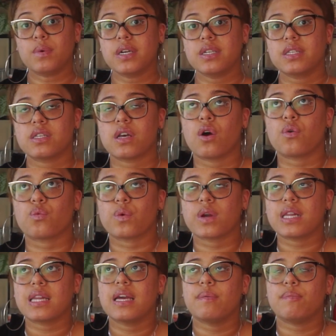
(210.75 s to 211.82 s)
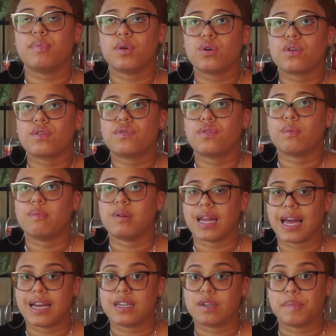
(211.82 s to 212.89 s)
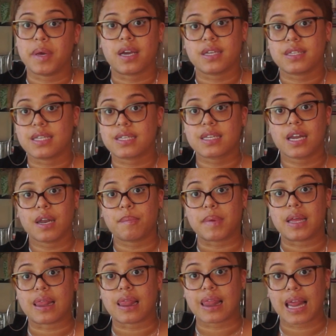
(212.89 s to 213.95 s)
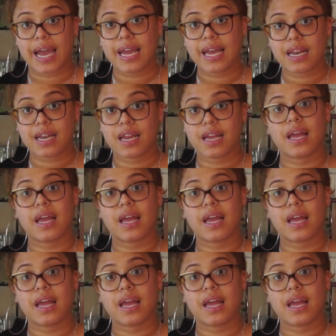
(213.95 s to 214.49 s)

one's a really beautiful blend because it's going to be light,